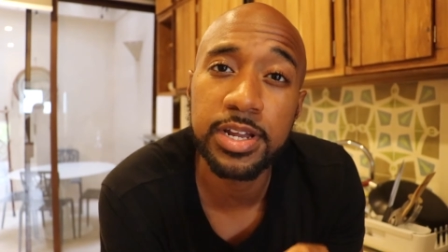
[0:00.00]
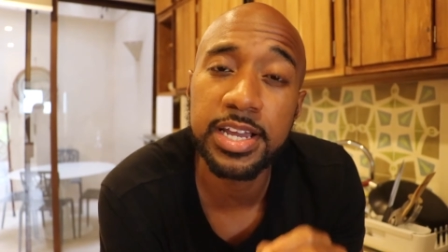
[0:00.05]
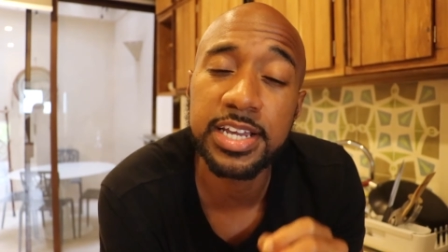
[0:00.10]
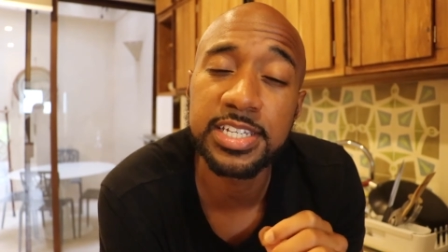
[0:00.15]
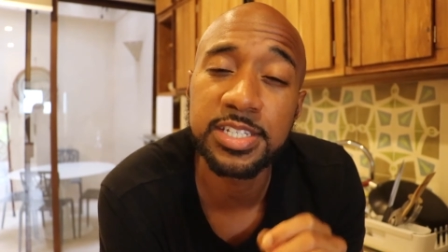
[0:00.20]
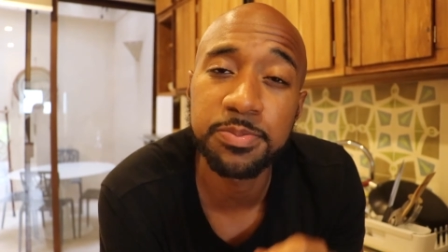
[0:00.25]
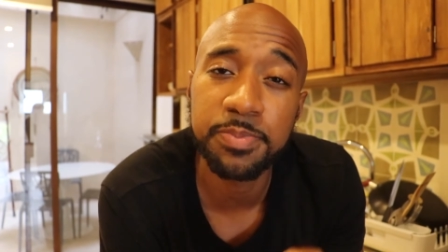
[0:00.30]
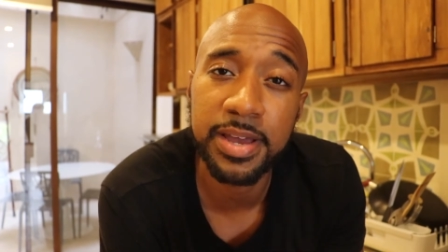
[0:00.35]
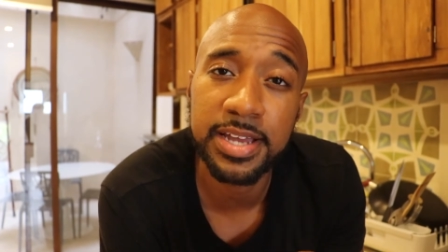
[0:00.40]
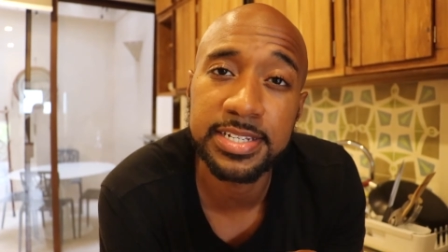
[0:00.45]

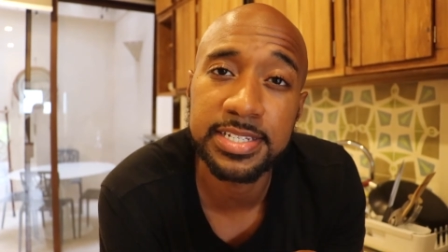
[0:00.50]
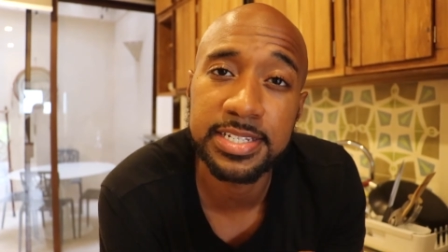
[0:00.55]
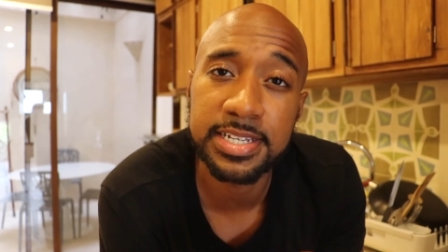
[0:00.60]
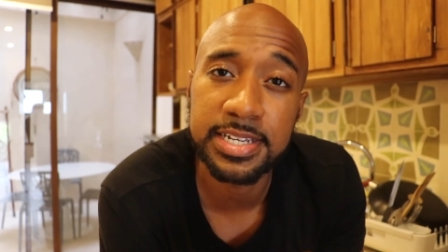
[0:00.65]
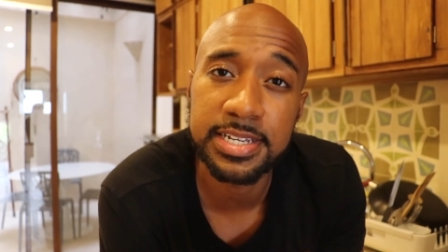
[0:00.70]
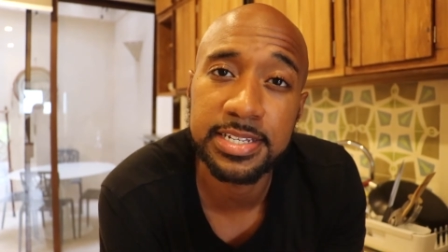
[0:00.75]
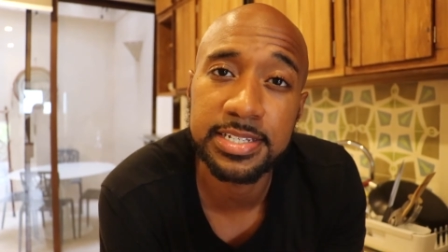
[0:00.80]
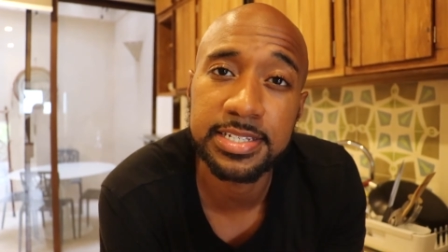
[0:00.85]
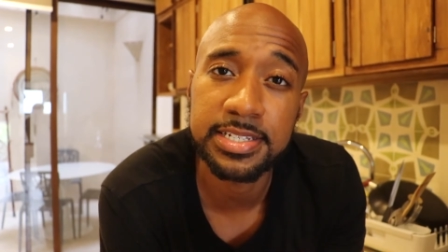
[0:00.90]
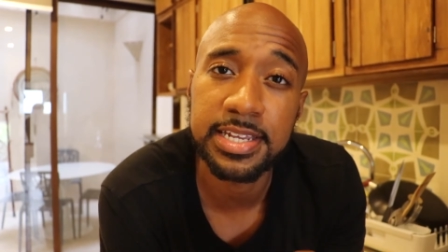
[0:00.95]

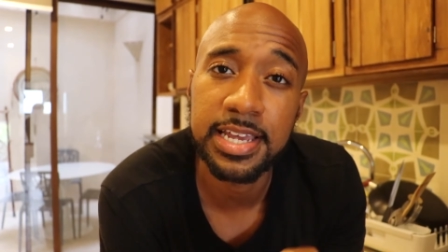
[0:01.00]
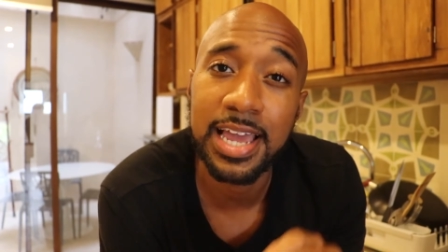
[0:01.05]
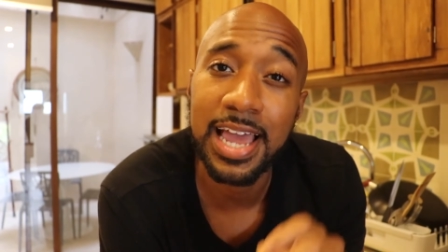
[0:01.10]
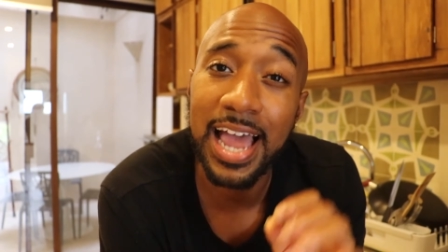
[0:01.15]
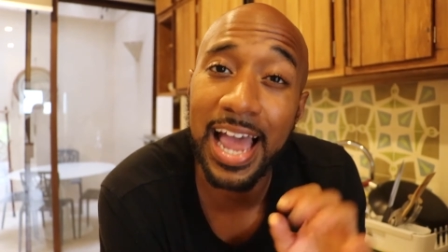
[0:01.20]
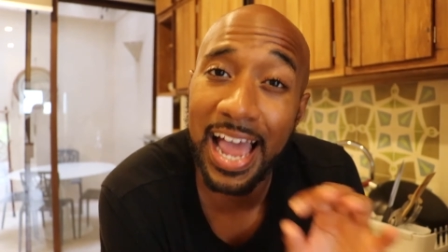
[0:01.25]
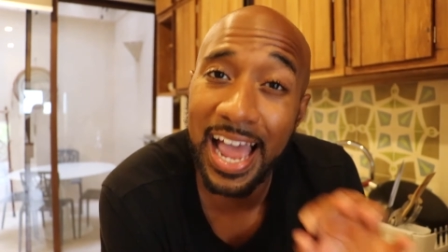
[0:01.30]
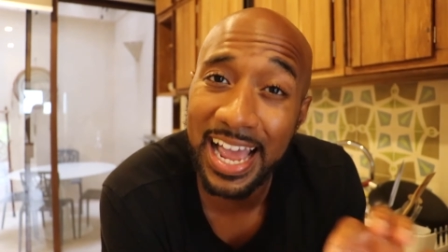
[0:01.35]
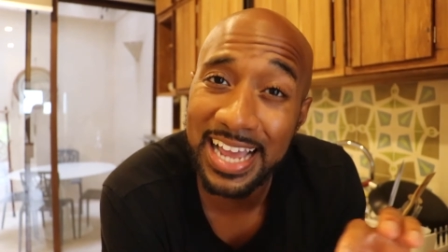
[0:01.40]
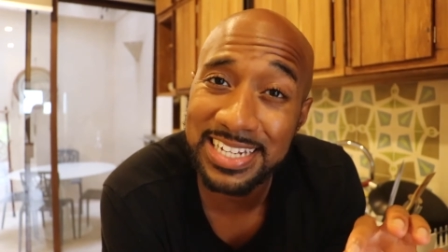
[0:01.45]
expenses
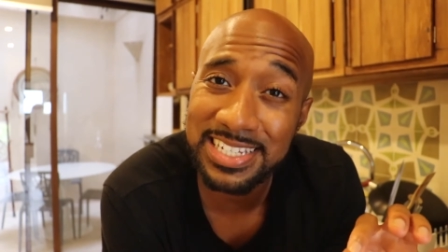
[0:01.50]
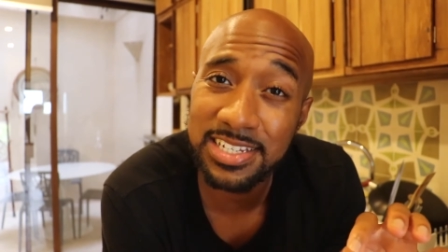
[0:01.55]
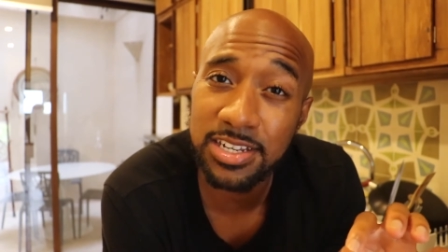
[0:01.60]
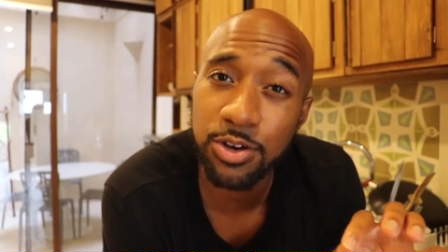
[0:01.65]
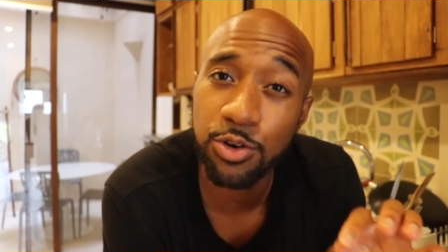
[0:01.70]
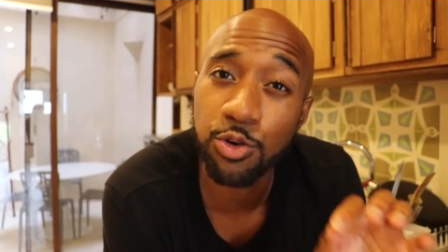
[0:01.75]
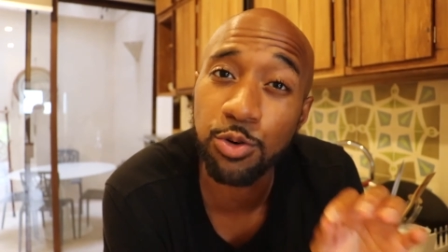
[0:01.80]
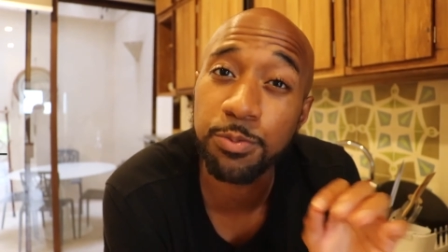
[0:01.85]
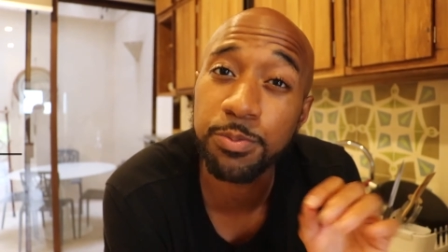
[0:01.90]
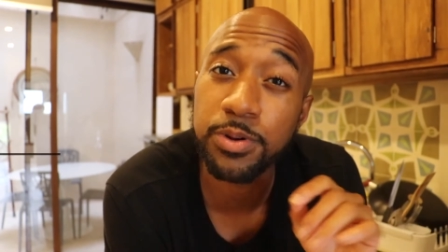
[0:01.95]
at
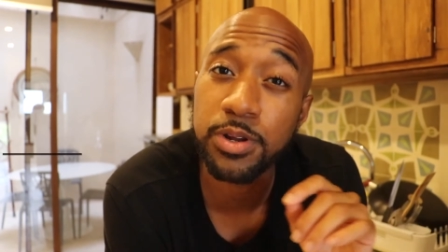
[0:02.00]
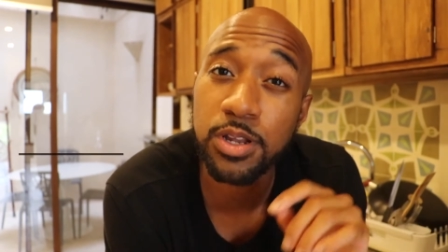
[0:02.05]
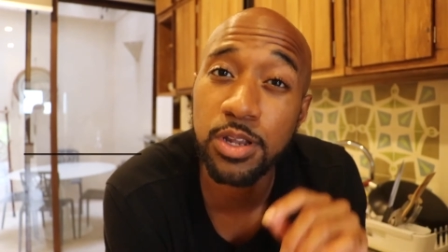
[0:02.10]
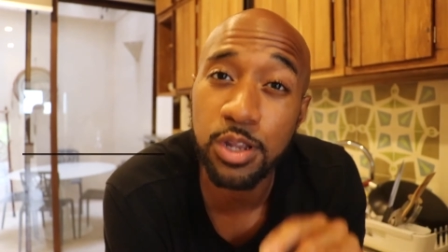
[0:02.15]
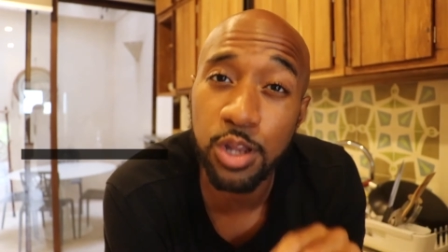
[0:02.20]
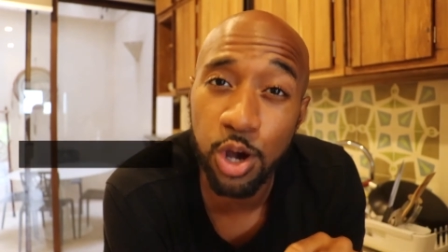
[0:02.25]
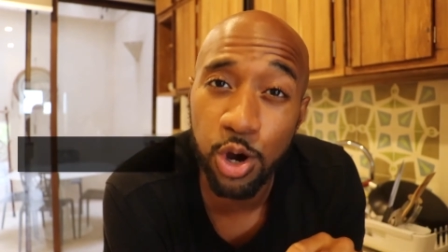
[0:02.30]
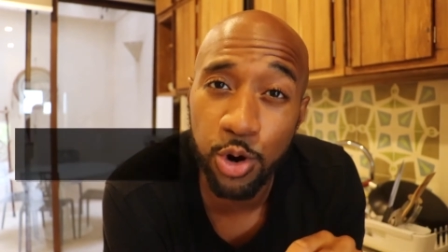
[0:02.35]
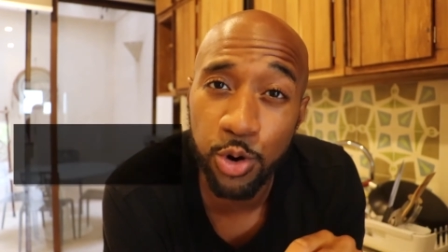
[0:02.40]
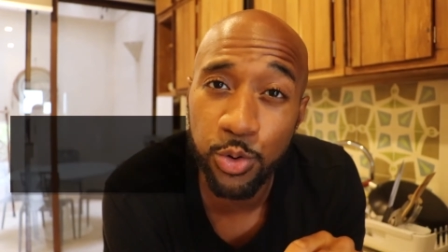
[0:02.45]
or
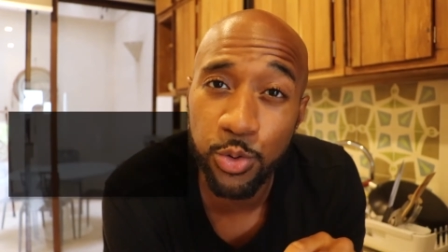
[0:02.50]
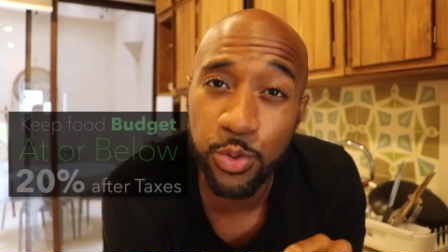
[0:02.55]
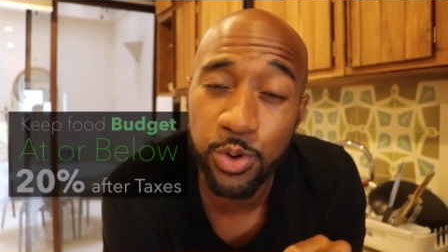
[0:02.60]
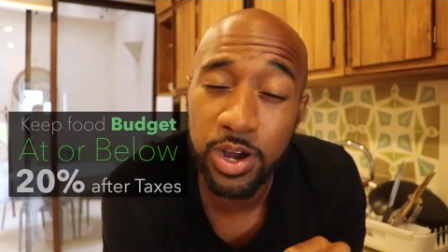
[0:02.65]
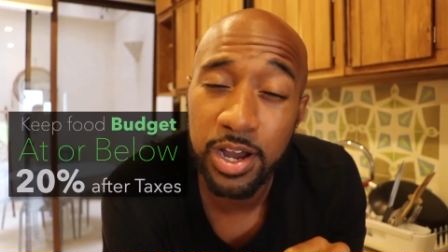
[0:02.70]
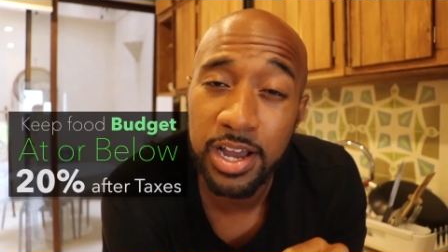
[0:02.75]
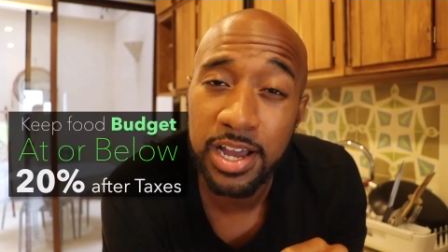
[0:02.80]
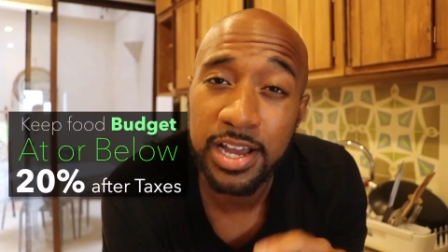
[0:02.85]
below